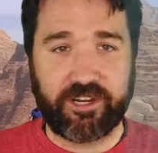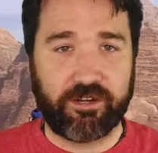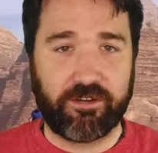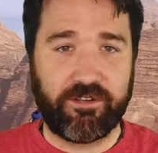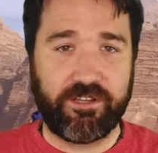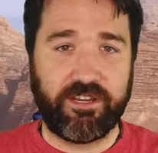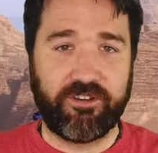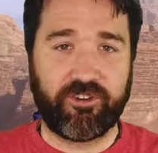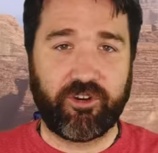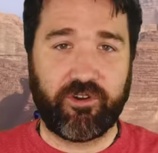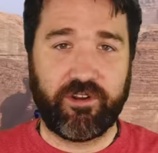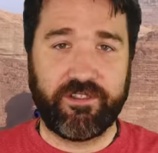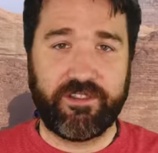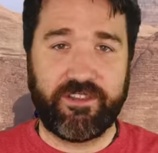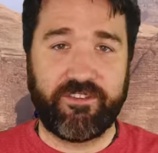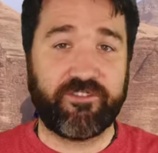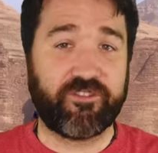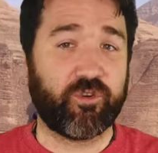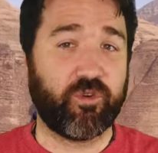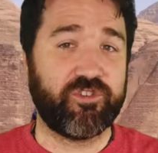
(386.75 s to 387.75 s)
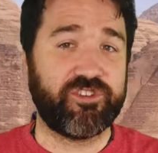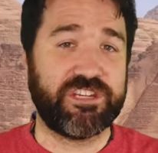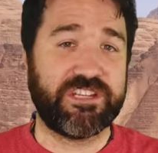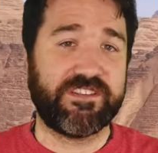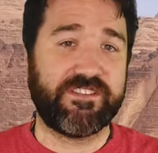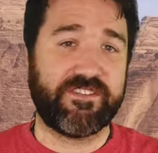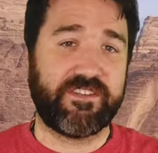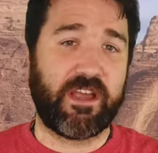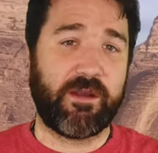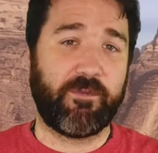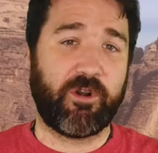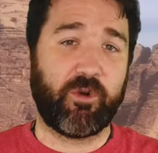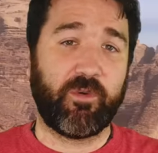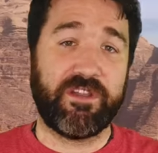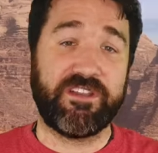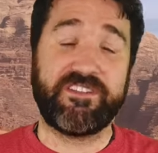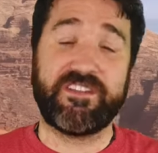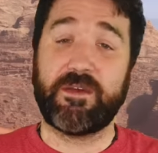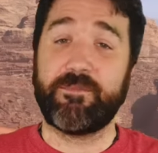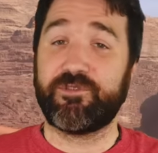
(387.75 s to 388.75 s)
particularly during the scorching
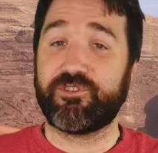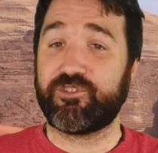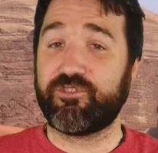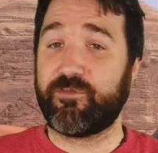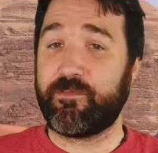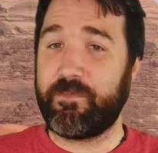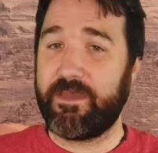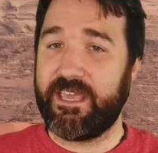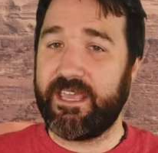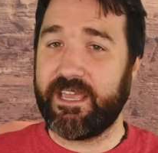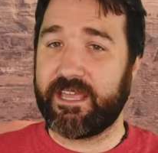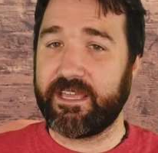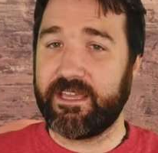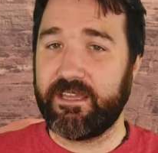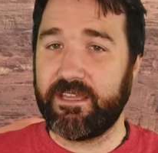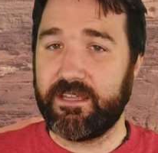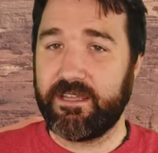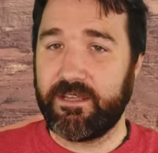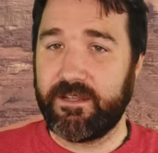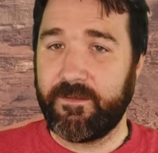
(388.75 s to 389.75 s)
summer when temperatures peak.